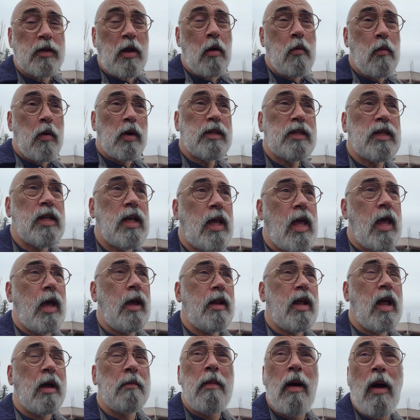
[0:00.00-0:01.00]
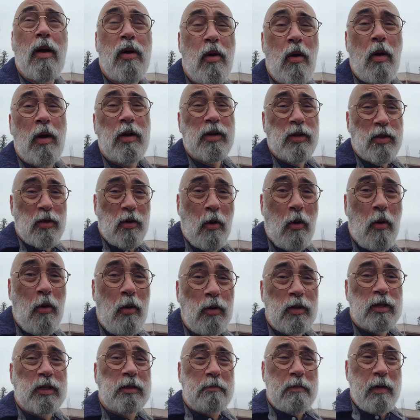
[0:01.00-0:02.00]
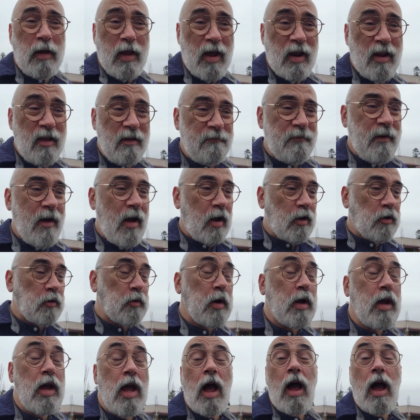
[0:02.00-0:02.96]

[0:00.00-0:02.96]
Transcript: so I wasn't kidding about going to the old Spaghetti Factory.